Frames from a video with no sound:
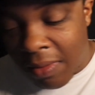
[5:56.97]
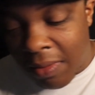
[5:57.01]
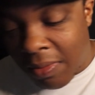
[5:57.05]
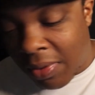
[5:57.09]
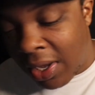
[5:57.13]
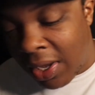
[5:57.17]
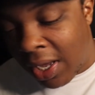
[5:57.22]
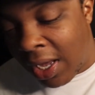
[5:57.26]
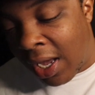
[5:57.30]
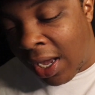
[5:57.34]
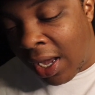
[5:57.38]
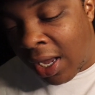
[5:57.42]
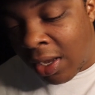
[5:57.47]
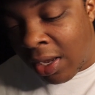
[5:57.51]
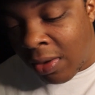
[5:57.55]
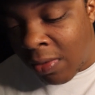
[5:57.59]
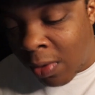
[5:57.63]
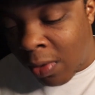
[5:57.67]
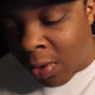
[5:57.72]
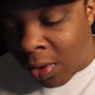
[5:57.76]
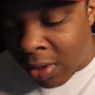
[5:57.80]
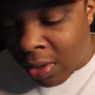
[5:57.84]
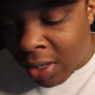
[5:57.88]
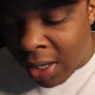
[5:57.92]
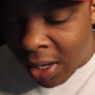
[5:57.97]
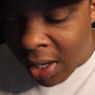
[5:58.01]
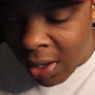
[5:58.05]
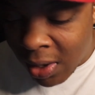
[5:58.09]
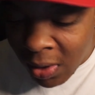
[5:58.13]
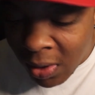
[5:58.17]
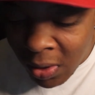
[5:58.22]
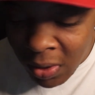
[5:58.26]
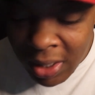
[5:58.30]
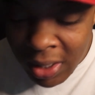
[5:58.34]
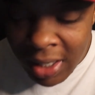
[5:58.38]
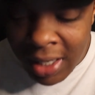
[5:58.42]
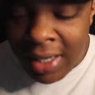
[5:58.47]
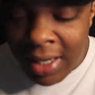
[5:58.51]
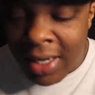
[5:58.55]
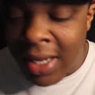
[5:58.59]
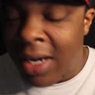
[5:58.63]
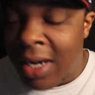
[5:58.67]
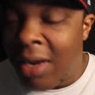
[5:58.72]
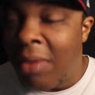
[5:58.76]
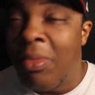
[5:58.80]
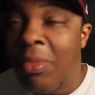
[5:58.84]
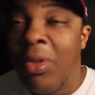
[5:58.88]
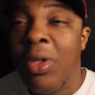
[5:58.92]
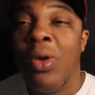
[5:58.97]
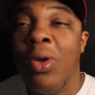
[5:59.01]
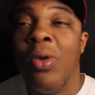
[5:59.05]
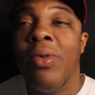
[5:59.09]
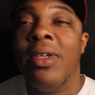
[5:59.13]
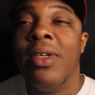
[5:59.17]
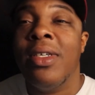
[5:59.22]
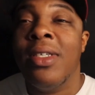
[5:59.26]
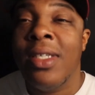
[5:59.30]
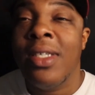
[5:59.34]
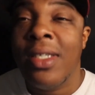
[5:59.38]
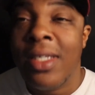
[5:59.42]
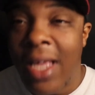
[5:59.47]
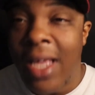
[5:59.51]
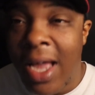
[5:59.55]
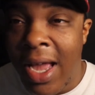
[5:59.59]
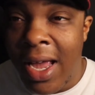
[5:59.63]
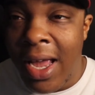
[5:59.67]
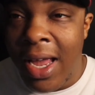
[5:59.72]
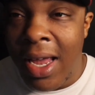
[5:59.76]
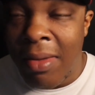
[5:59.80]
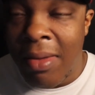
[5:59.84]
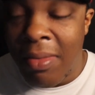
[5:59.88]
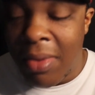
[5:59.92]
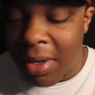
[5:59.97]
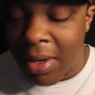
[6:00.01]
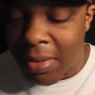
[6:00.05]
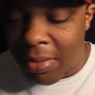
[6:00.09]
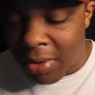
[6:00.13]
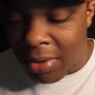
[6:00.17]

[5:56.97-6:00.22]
Put Anuel on that hook and let him do his thing, big